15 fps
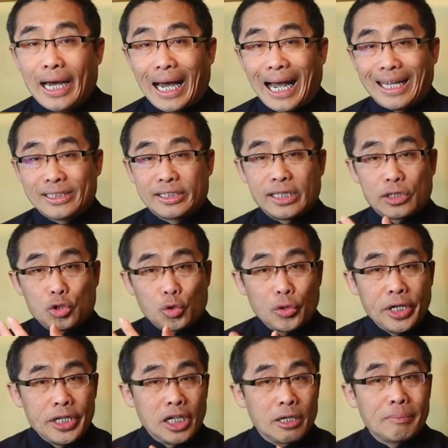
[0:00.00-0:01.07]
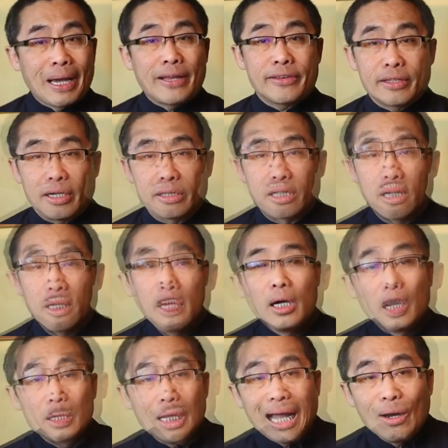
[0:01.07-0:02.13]
as the training method
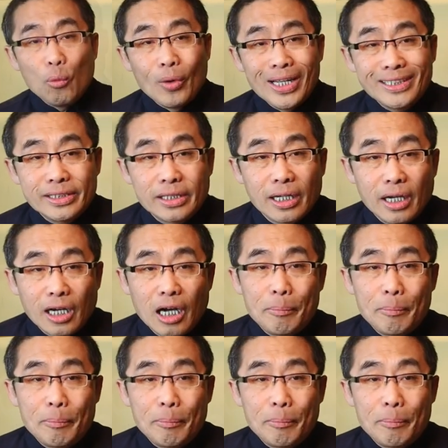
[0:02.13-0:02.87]
along with the